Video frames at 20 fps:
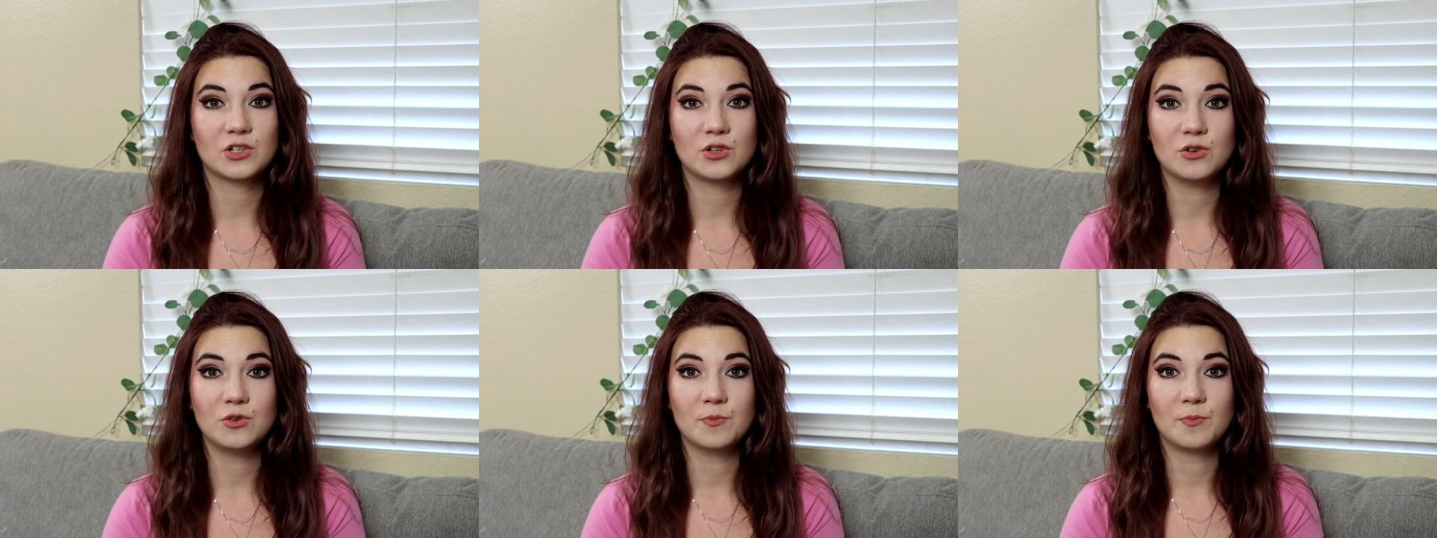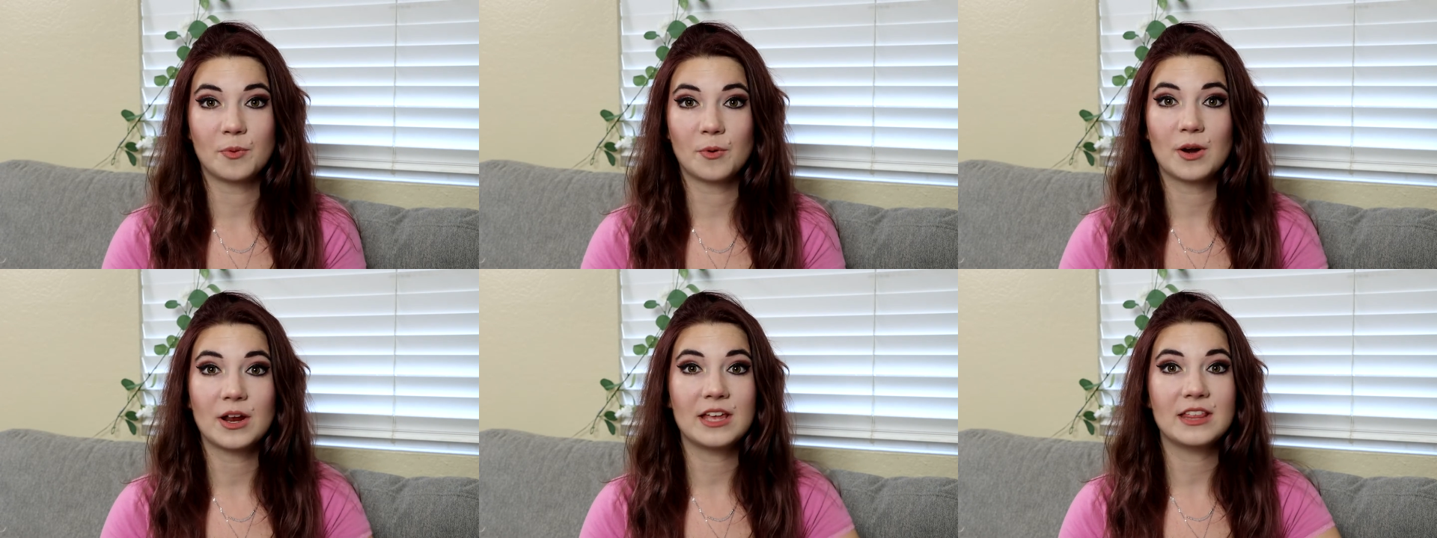to
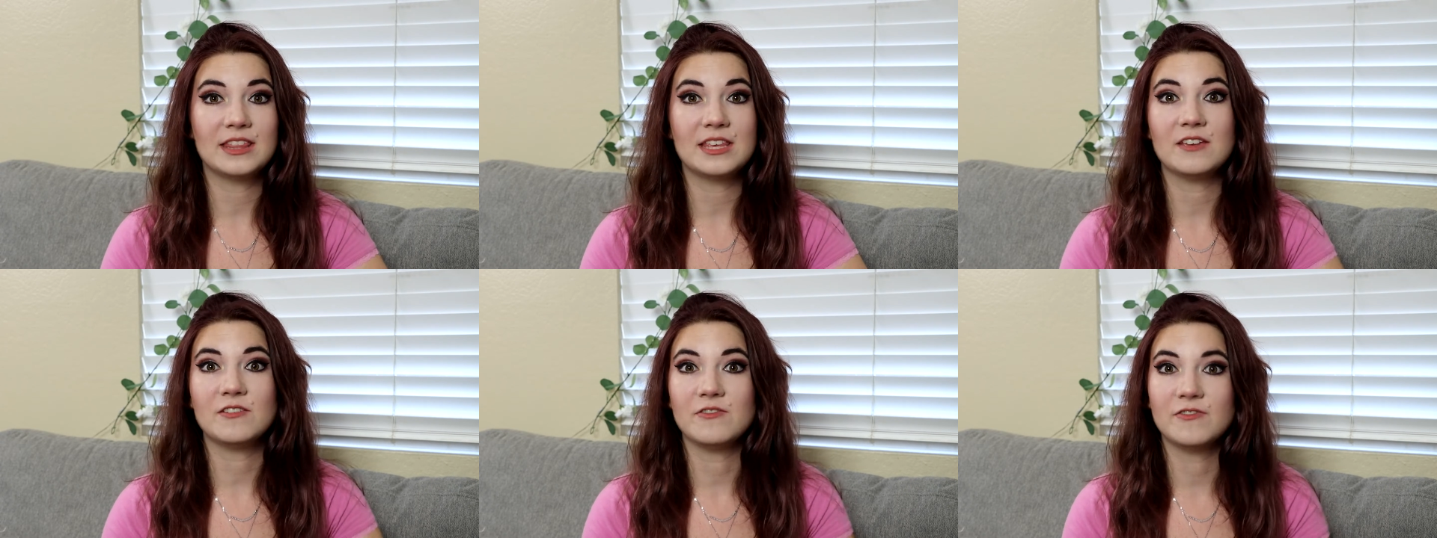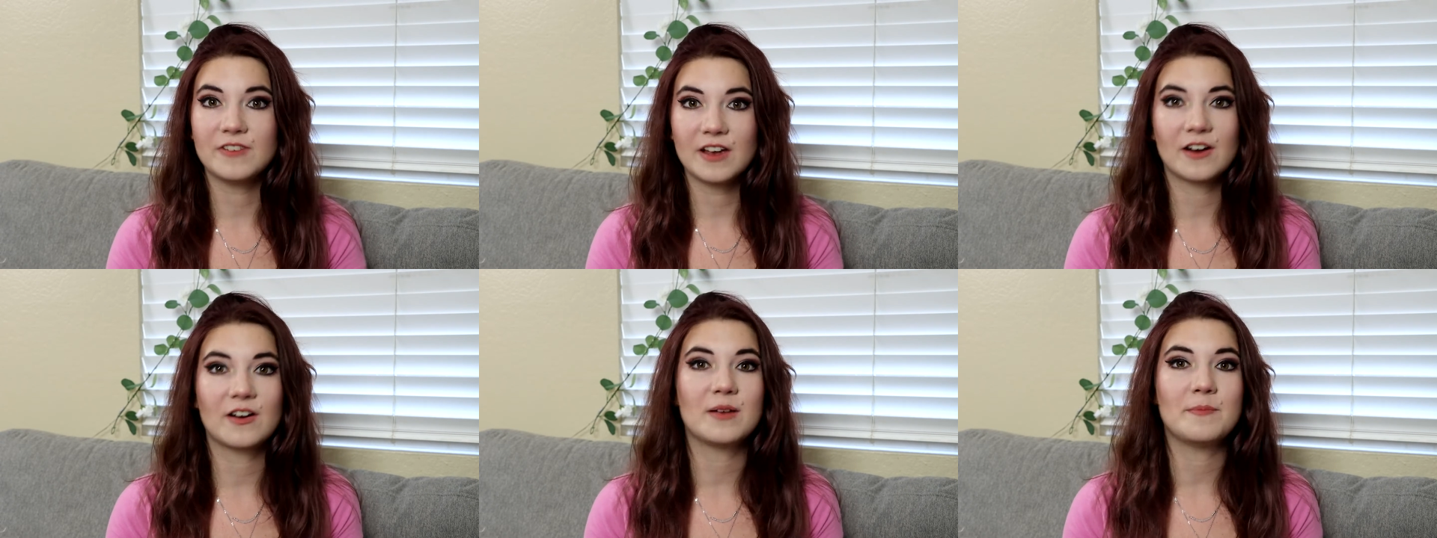bring the
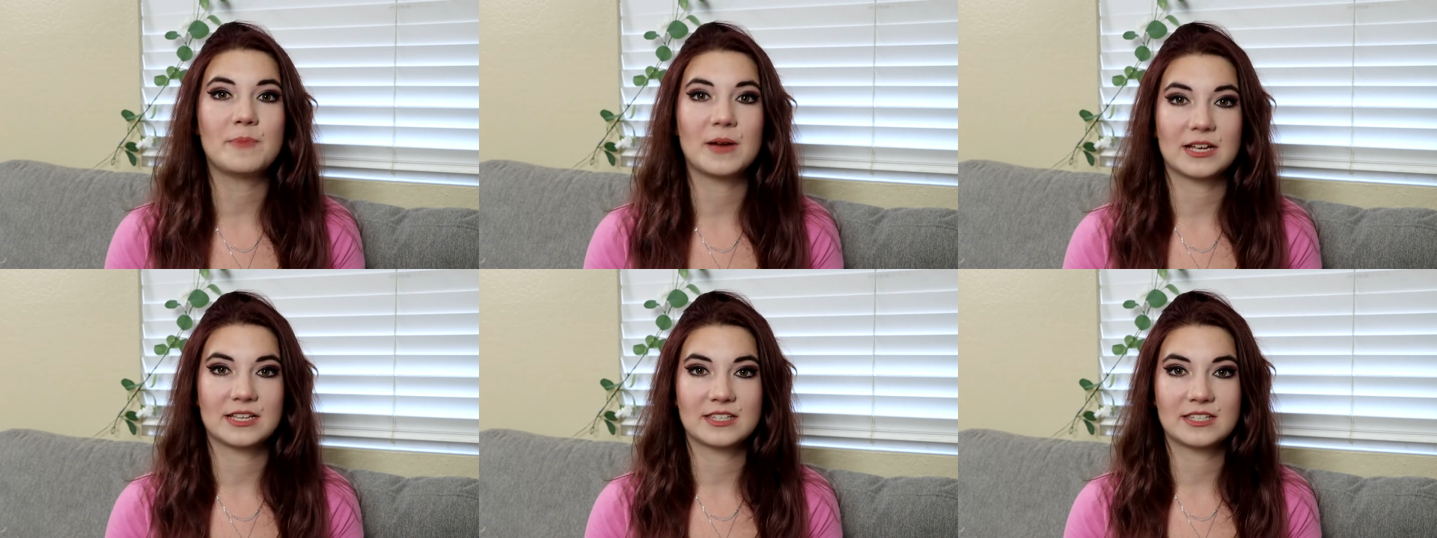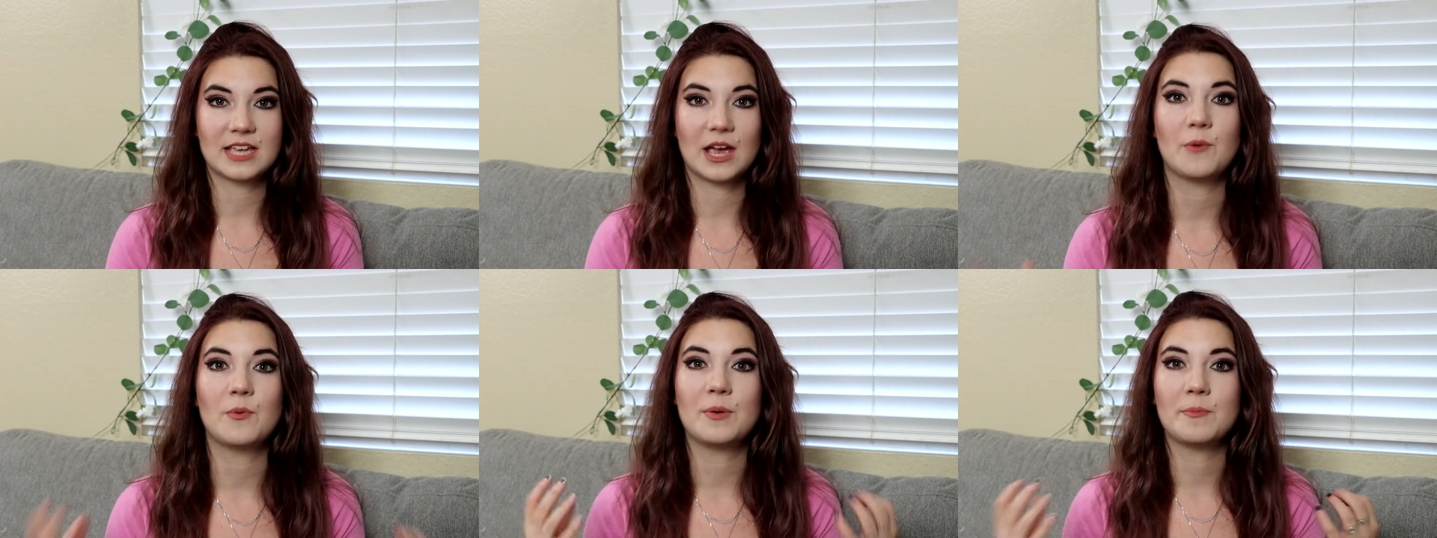very best
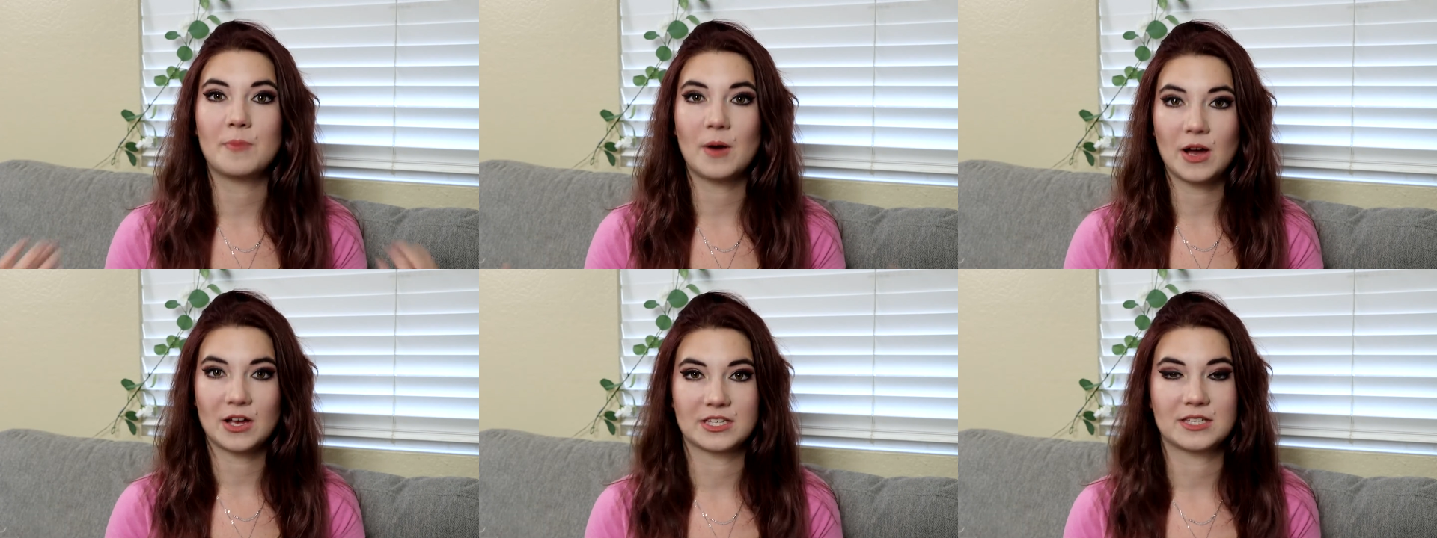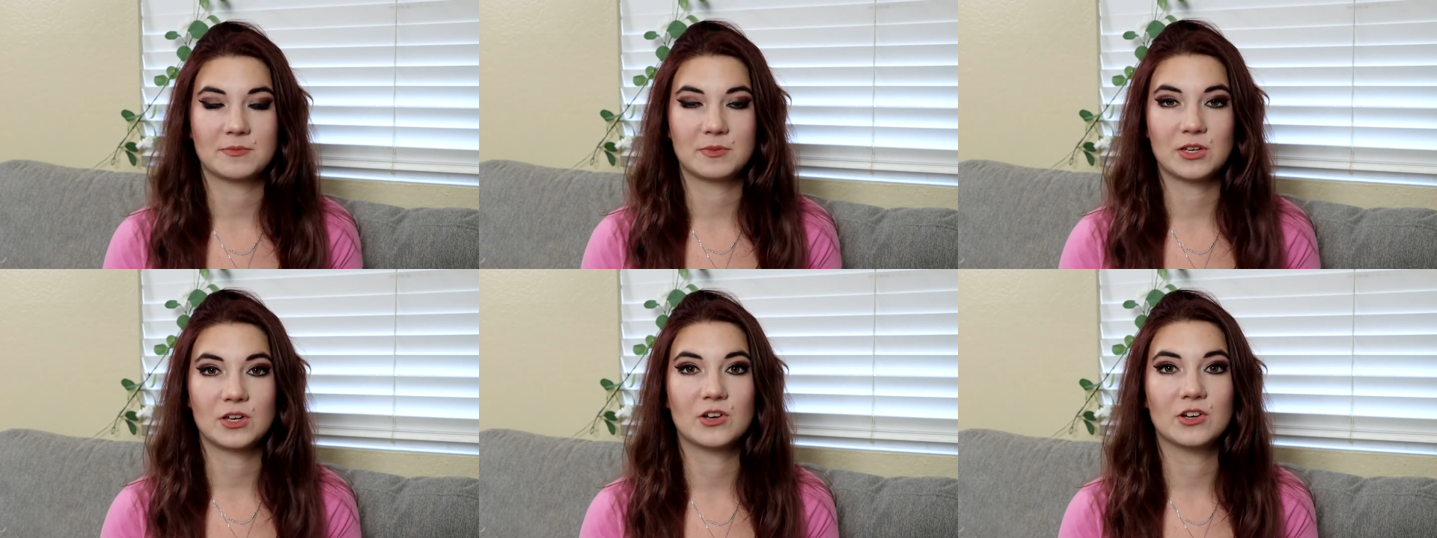set we
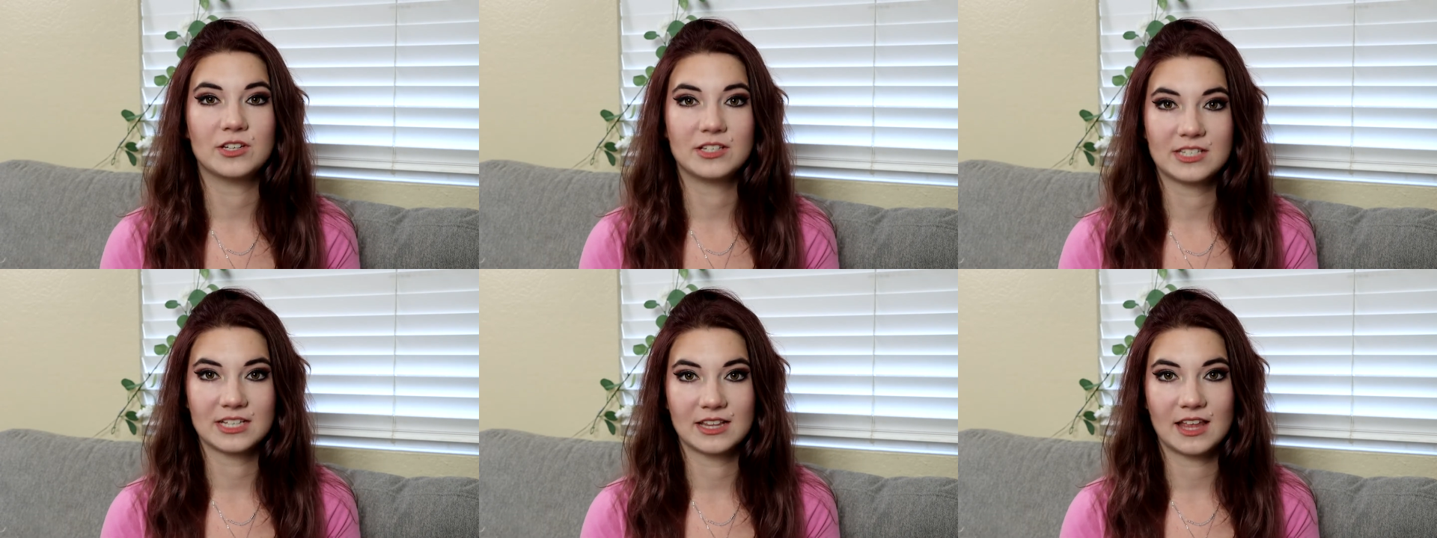possibly could to